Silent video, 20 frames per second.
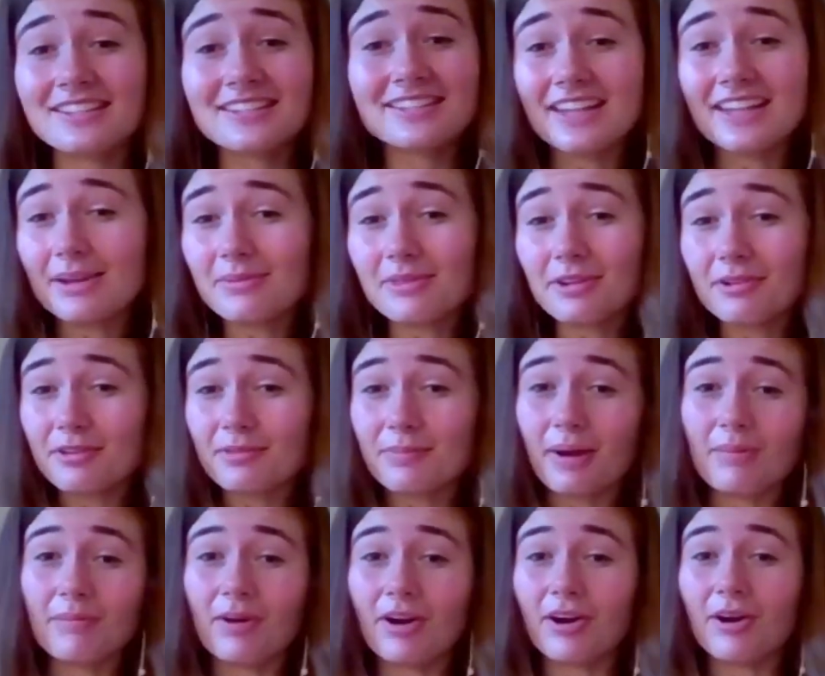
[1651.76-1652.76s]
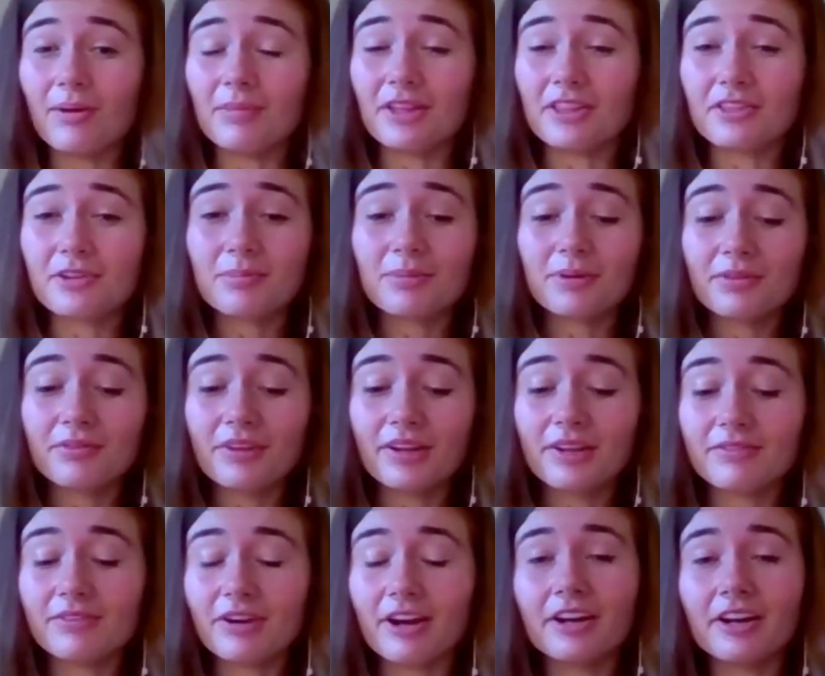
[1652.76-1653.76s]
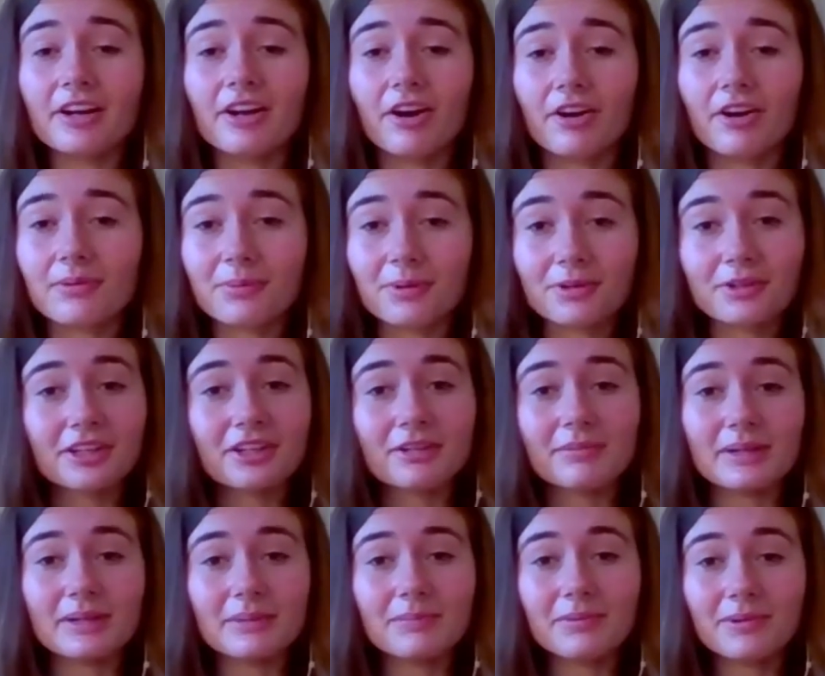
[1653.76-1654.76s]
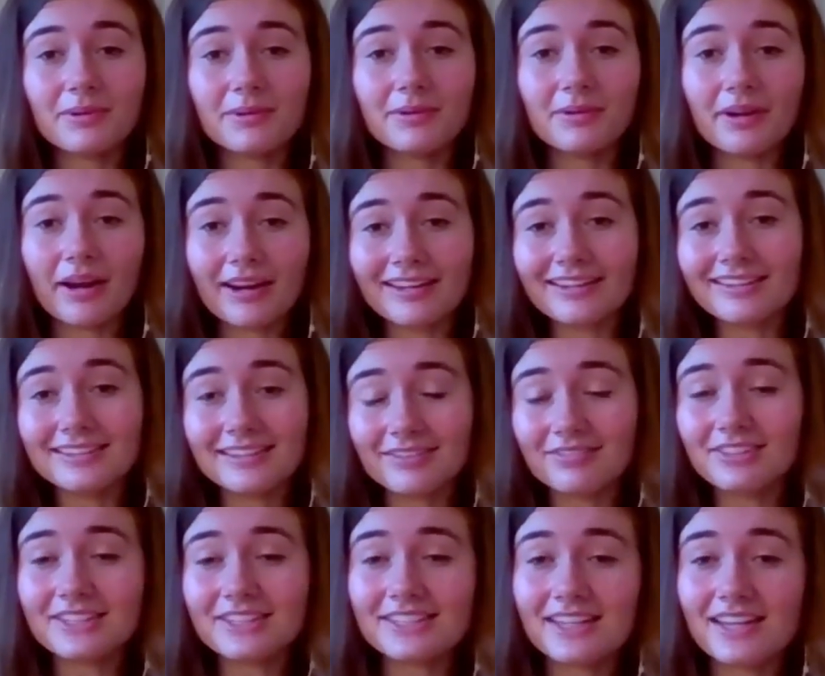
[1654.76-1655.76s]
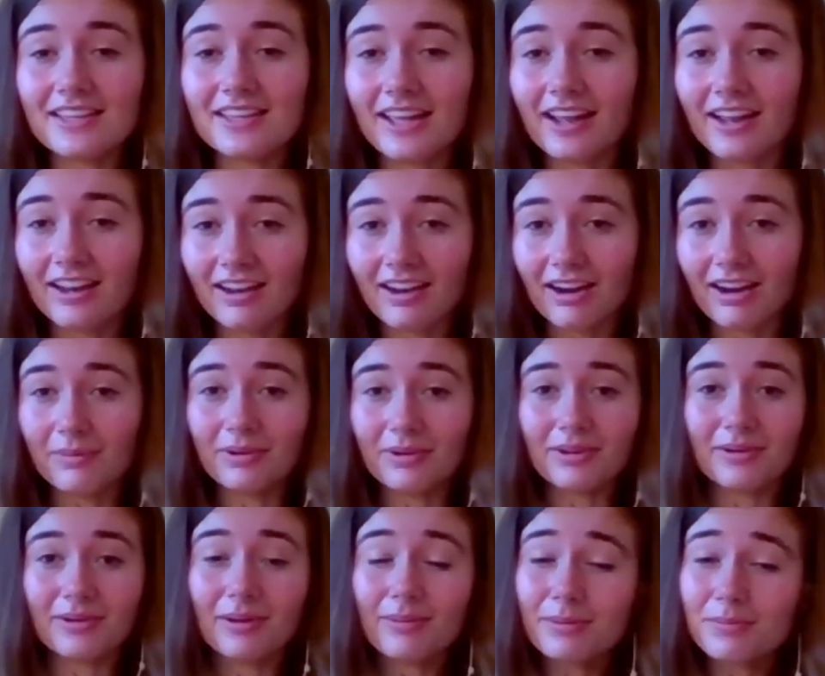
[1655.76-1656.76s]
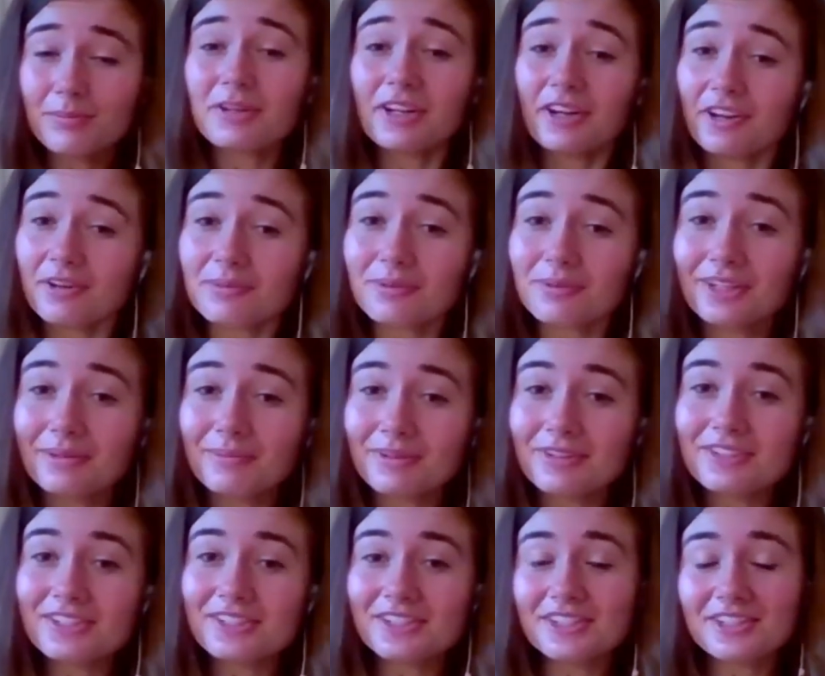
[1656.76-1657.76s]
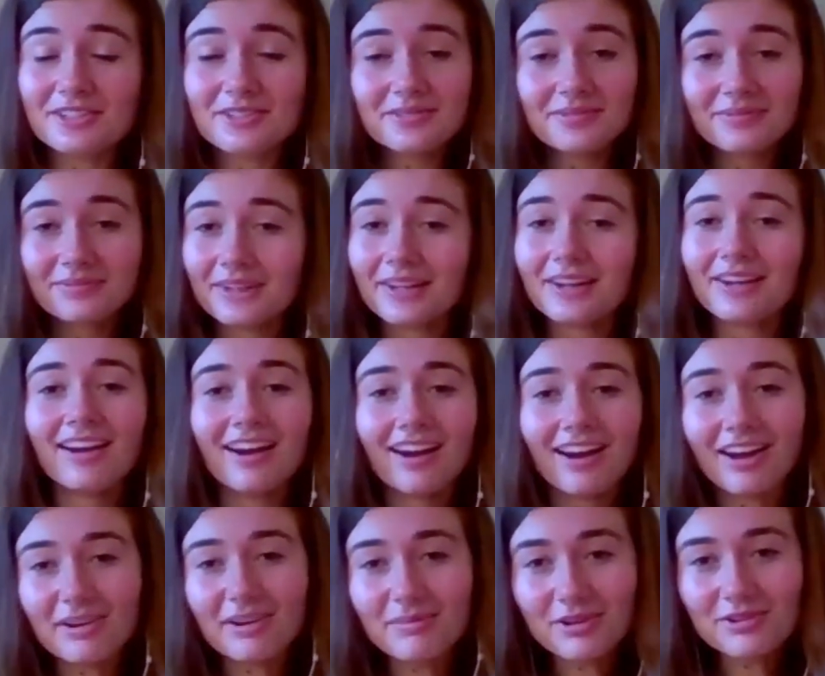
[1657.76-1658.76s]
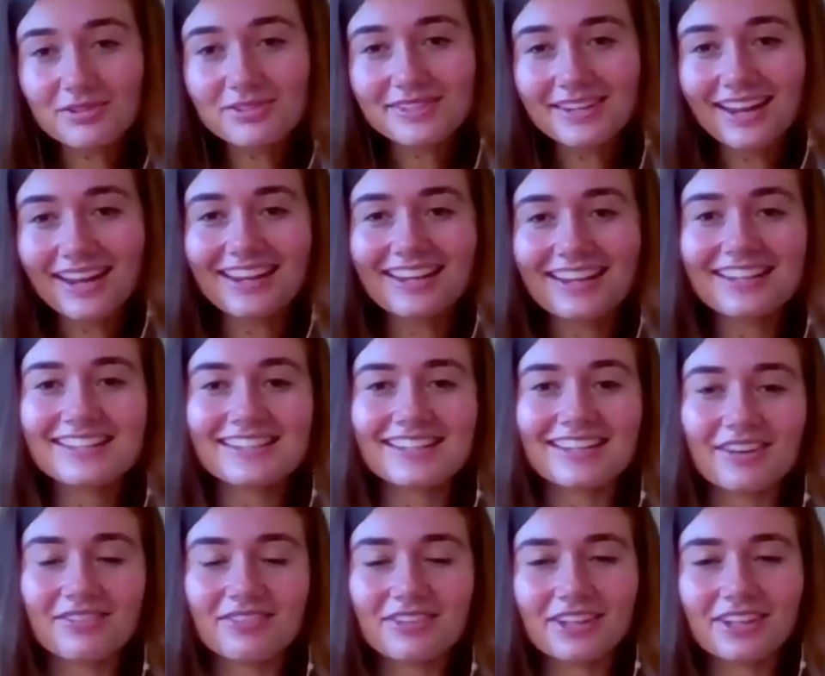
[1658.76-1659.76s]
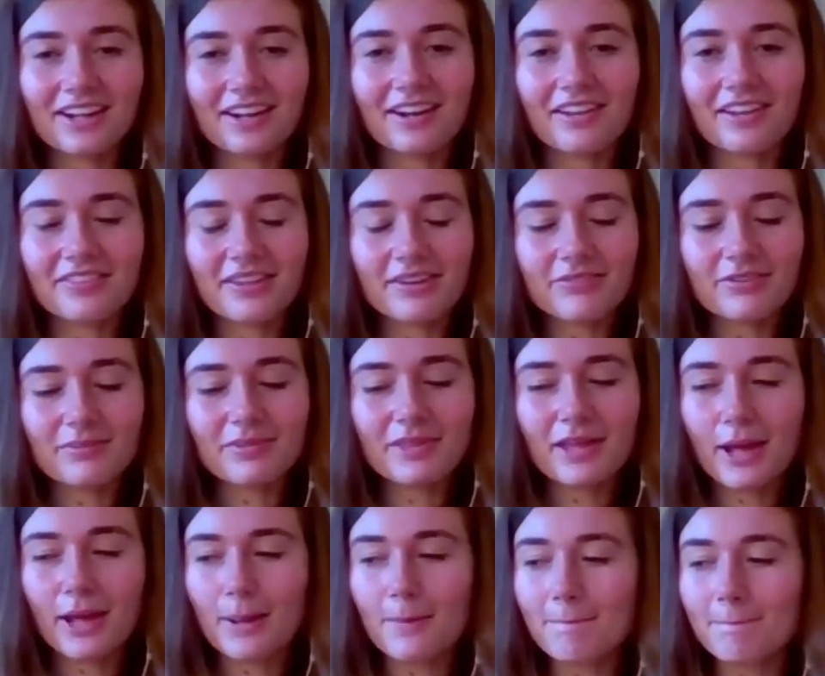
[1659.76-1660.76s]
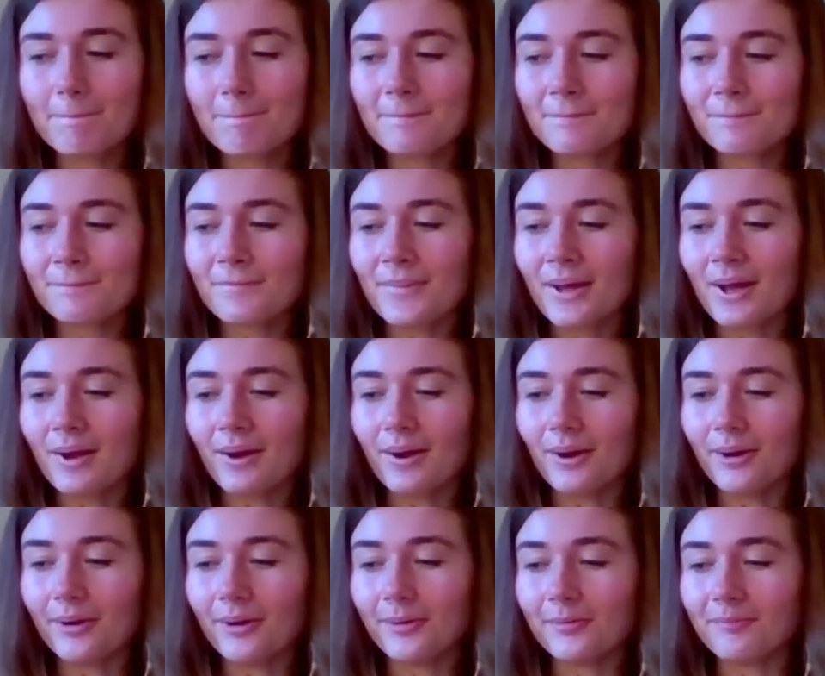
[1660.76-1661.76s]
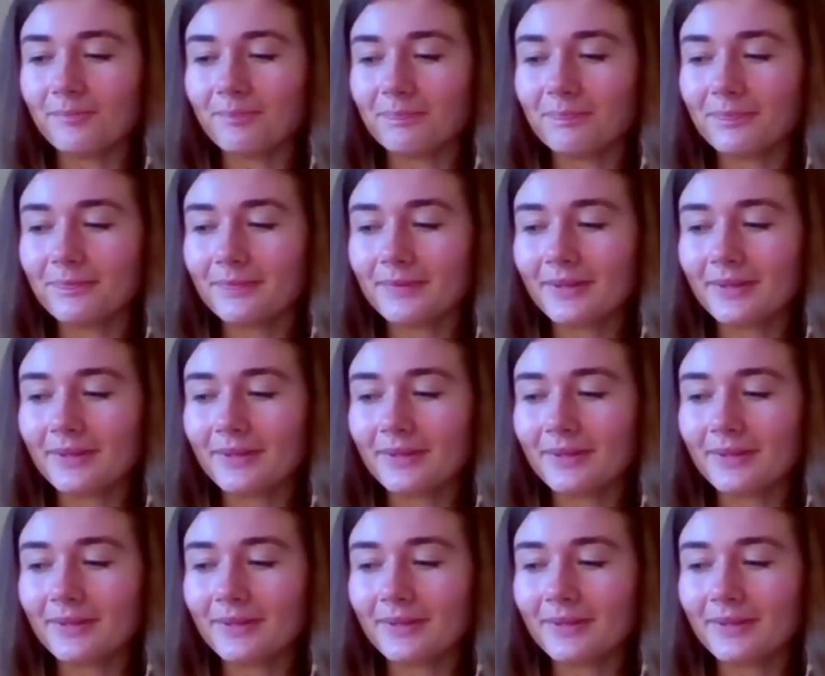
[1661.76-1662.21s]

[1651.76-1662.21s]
same thing with my mom. Like they're both like very hardworking people, and I can definitely say that I'm a, I'm a pretty hardworking person too, on most days, and I feel like I got that from them. Um,